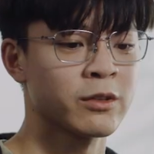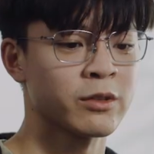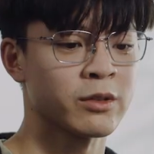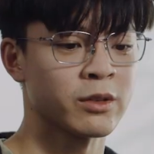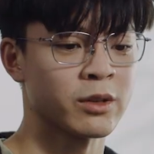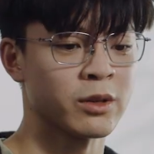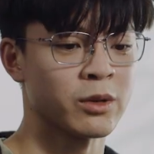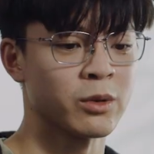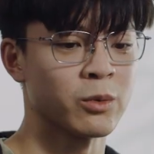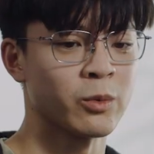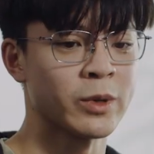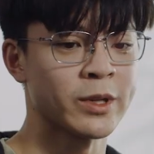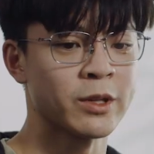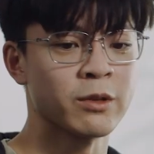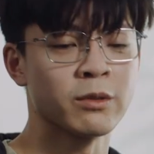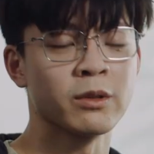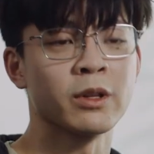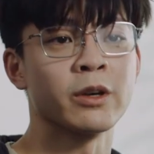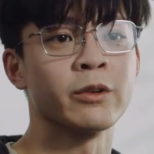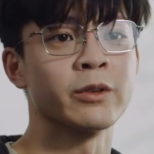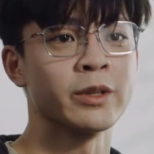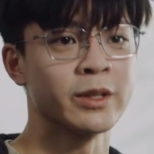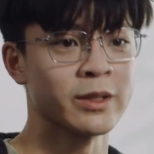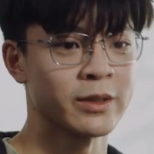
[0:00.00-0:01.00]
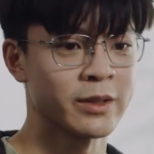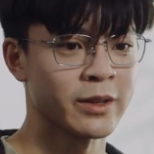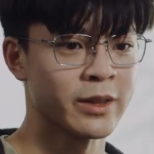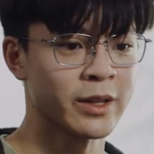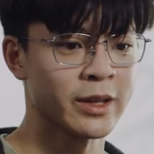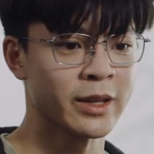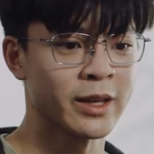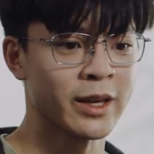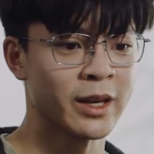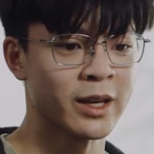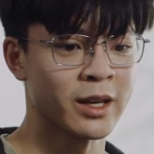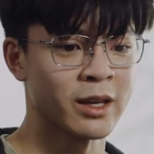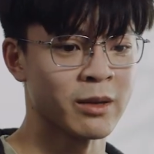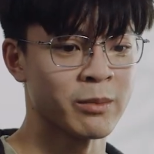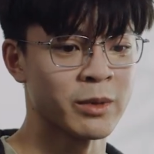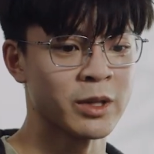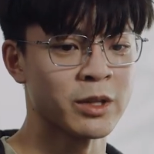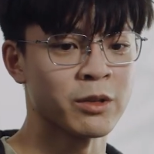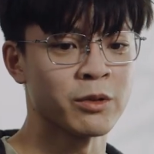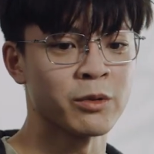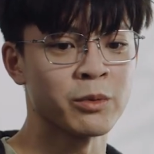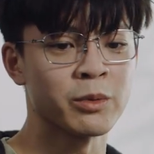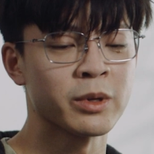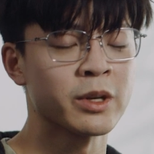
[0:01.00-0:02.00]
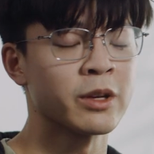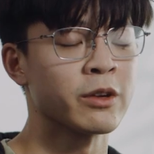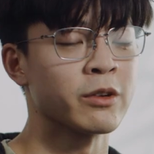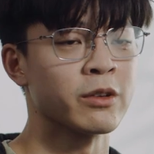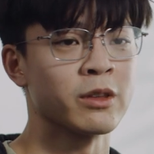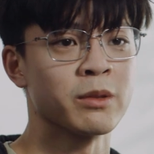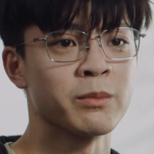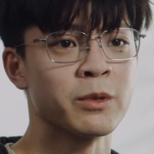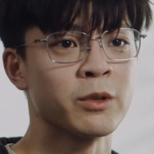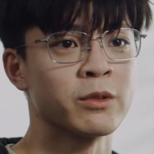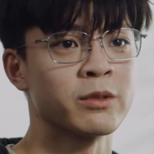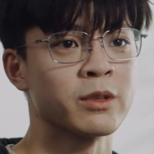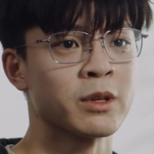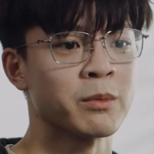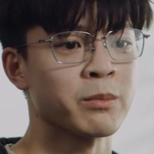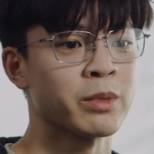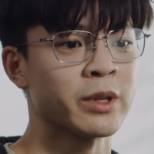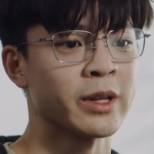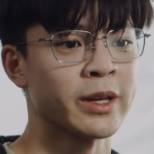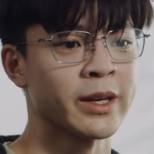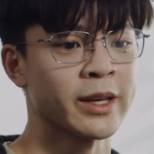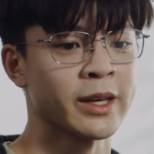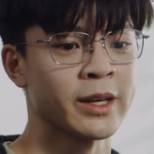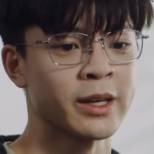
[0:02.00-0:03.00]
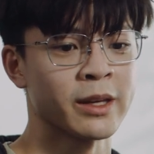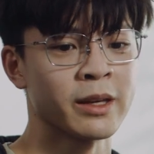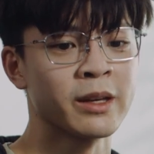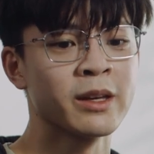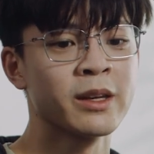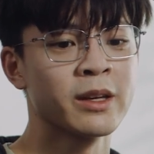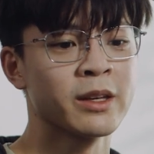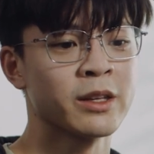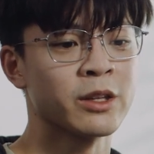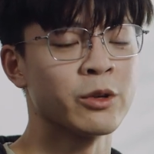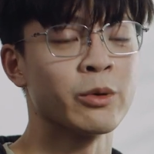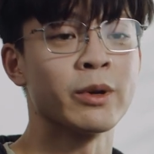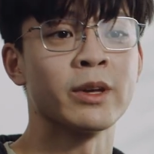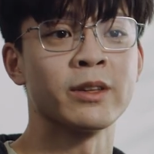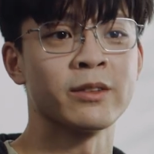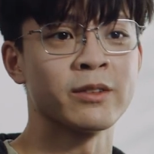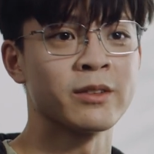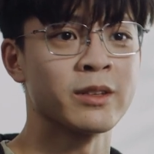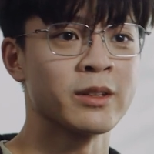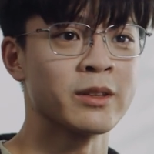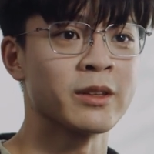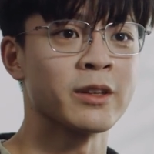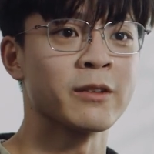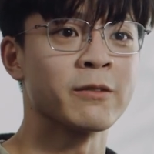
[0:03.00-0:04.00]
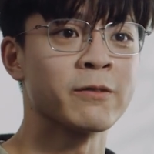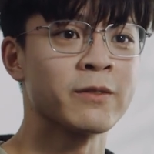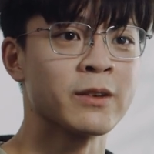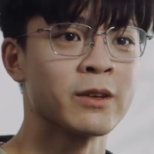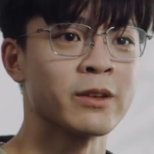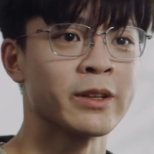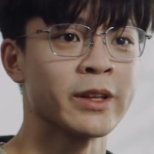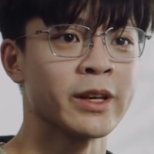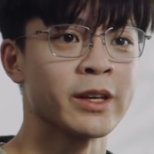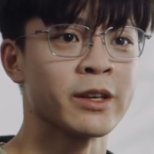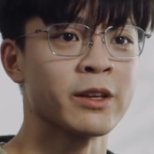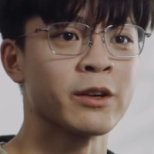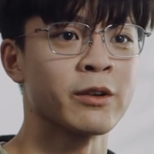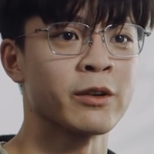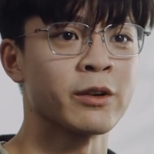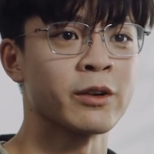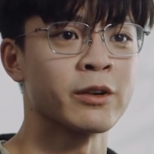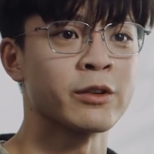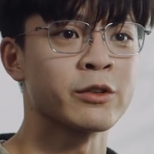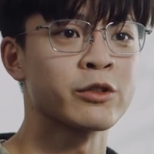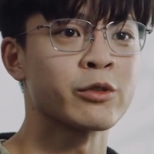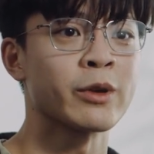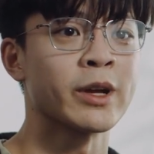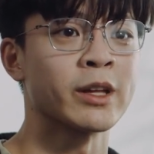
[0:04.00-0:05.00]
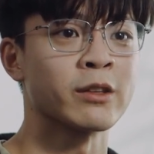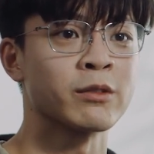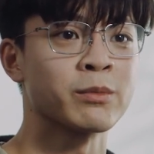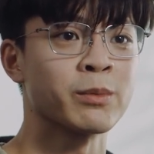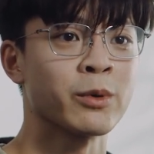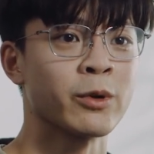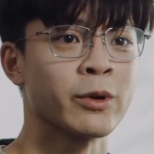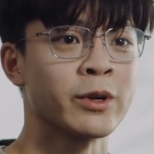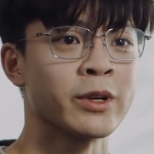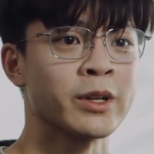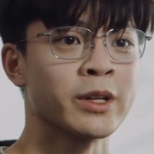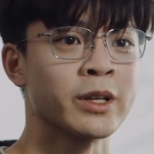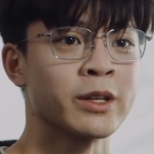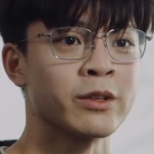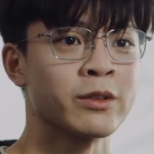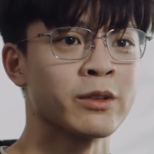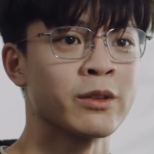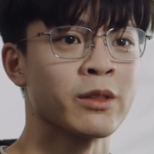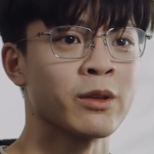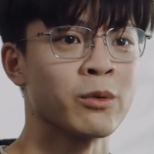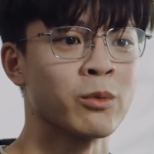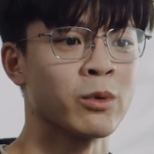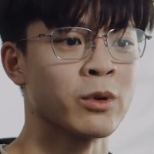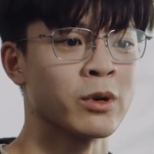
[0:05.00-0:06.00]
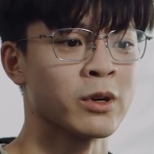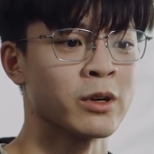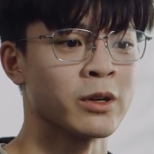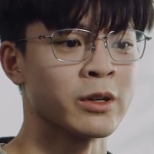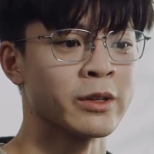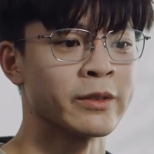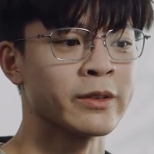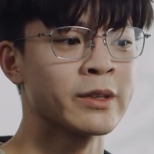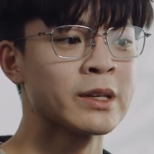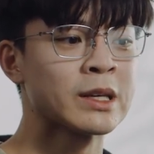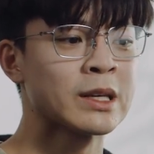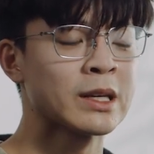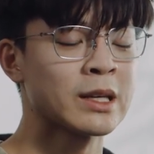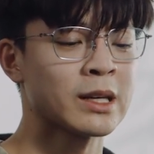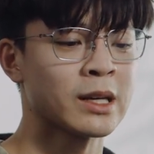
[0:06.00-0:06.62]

So when you load into the game and you hear the music playing, you instantly feel like you're transported into the world.